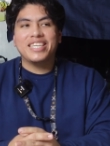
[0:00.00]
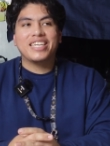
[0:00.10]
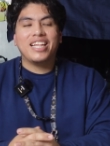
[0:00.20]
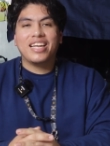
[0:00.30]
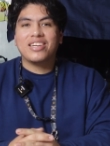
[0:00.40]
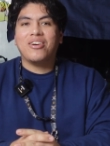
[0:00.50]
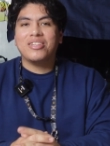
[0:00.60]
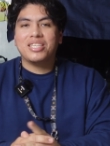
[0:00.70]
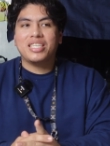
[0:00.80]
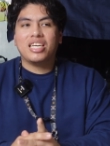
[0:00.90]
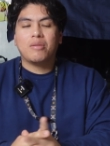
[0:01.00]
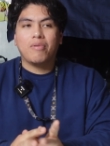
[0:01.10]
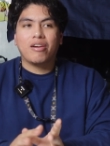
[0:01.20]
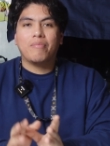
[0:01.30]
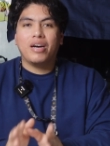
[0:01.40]
to collect all the South
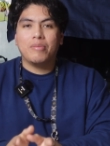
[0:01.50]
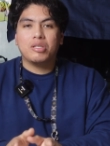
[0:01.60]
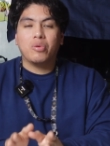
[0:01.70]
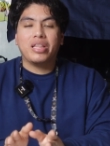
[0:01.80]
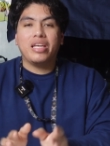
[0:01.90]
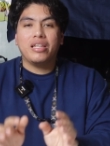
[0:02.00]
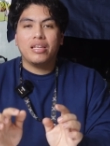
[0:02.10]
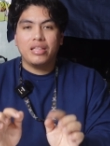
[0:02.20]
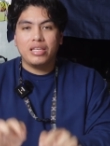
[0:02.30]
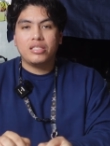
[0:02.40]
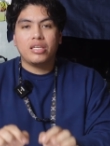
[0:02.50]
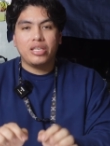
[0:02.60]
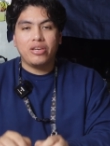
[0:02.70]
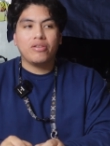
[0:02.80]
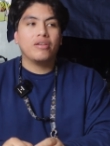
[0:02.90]
Park Pops within this
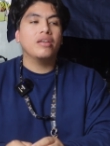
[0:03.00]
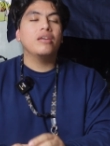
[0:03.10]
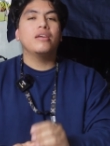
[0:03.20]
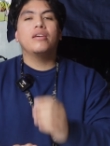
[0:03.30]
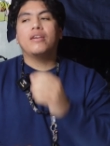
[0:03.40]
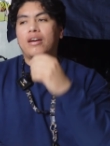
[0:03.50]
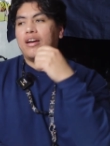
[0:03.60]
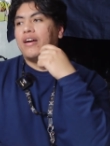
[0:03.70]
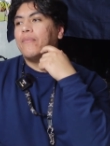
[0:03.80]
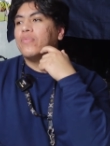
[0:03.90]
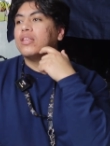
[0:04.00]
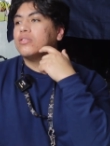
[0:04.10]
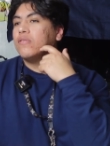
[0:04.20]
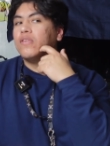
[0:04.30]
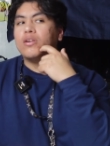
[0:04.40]
year. Um,
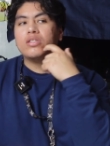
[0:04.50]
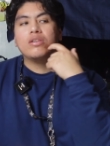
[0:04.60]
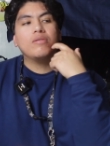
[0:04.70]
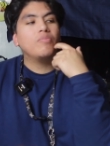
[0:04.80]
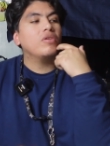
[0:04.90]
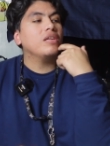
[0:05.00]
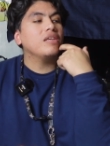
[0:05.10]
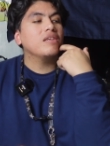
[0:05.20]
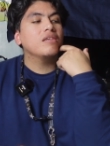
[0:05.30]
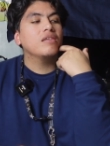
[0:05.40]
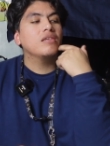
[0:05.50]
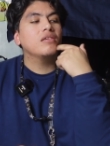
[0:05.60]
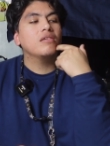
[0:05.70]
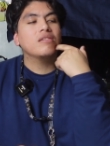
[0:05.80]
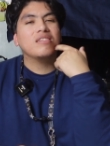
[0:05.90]
so far it's going pretty
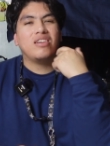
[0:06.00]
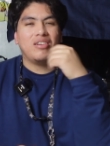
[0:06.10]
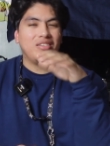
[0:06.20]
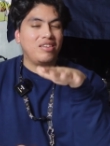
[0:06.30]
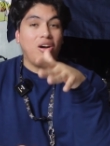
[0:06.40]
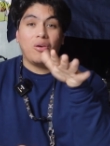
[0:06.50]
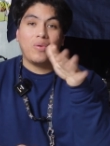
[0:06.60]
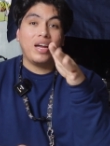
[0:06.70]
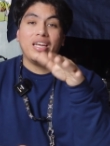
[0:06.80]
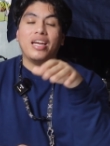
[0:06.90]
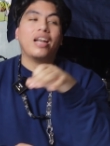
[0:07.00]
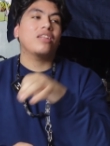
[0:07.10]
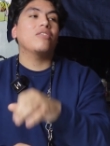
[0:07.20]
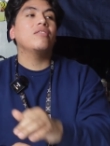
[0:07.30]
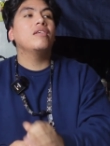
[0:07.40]
uh, all right. I
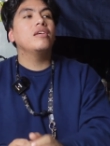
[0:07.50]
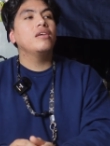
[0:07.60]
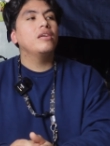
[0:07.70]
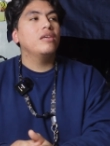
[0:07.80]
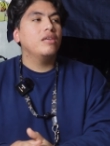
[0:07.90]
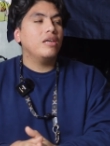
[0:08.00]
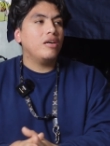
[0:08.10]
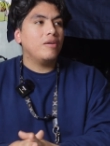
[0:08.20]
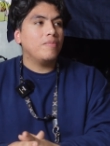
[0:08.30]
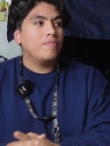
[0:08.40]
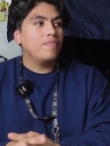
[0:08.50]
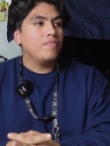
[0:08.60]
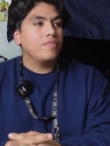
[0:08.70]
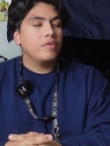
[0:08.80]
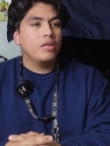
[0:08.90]
don't know.
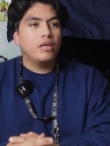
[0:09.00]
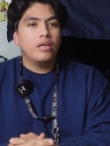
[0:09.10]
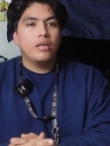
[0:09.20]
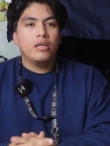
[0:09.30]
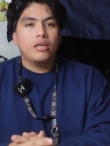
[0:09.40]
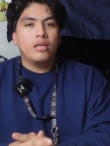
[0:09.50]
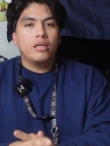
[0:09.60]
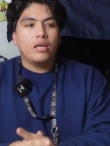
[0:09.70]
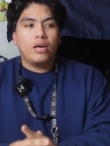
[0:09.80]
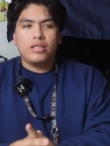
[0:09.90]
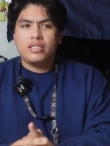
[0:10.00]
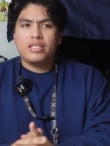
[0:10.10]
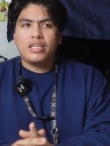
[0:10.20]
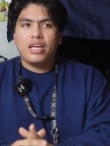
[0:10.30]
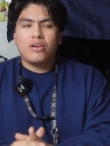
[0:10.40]
Um,
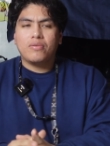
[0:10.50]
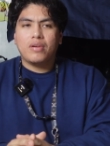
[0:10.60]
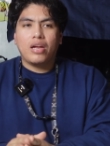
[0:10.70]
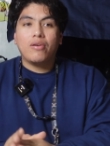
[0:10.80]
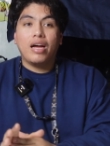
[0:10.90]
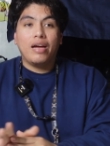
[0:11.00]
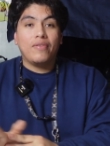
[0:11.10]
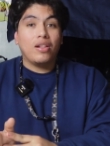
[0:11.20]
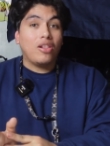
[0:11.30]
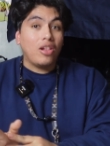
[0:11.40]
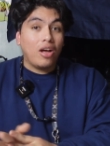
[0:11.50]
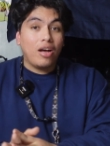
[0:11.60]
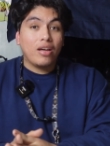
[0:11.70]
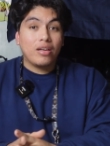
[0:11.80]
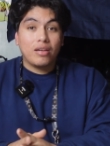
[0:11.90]
honestly, I don't I don't have a
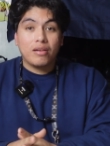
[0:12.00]
lot.